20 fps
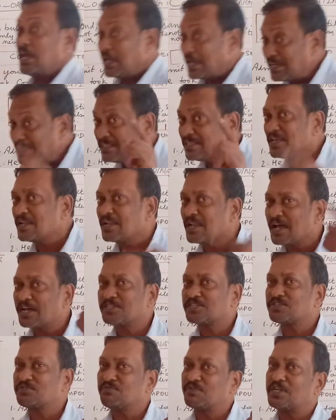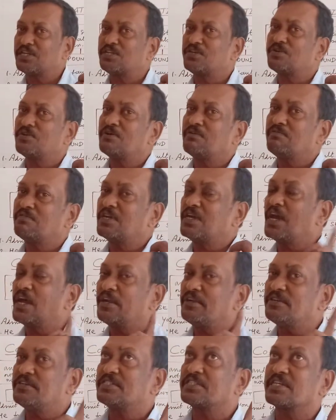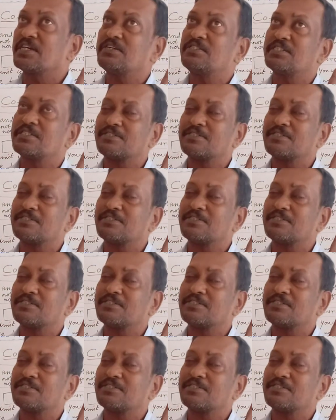In the last video, we have discussed